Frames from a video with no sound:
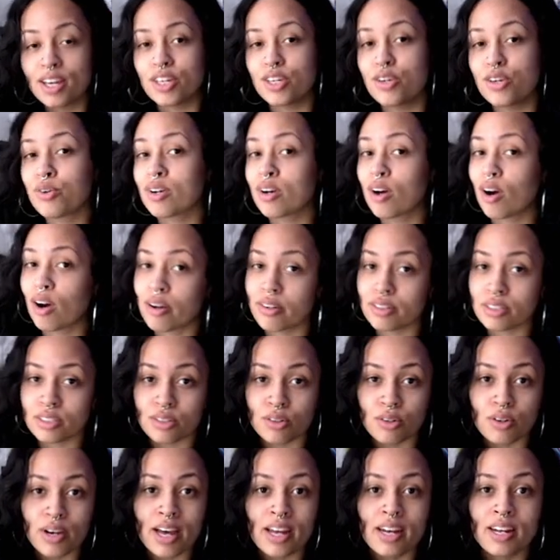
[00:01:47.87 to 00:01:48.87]
You can
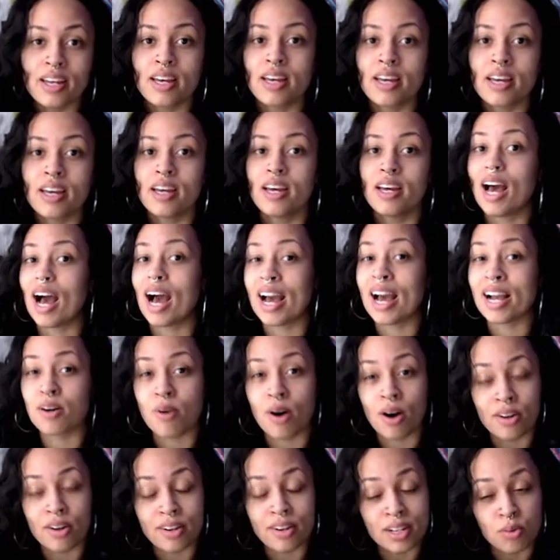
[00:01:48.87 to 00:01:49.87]
also edit high
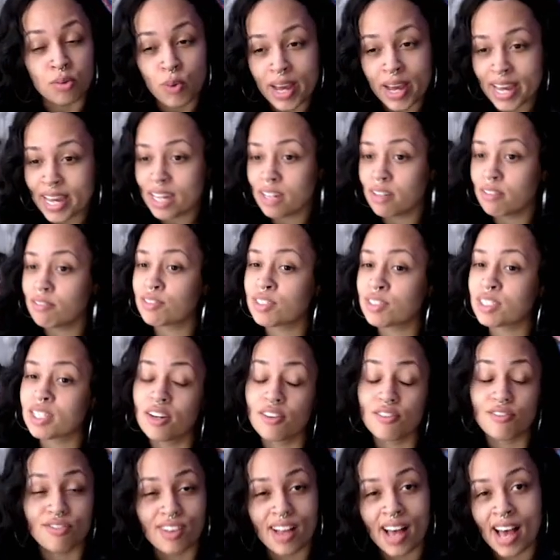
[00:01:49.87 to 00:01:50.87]
quality waves,
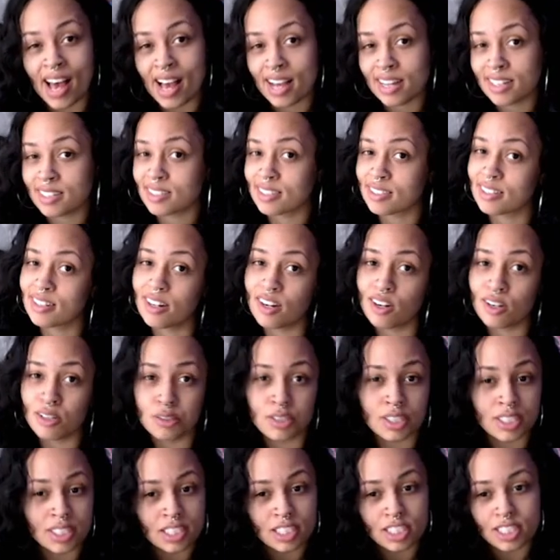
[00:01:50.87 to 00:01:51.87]
FLAX,
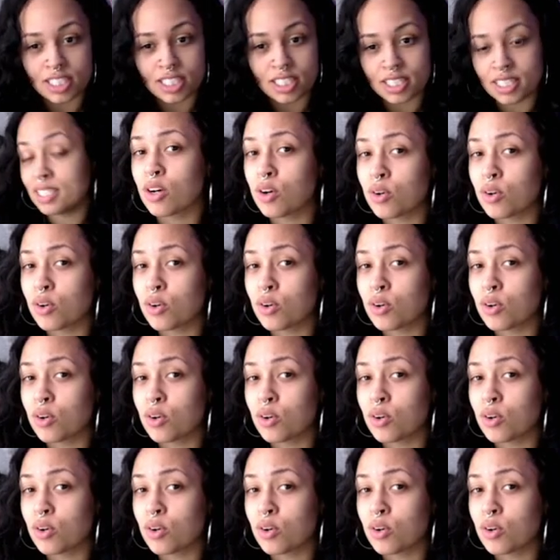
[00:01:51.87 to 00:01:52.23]
OGG.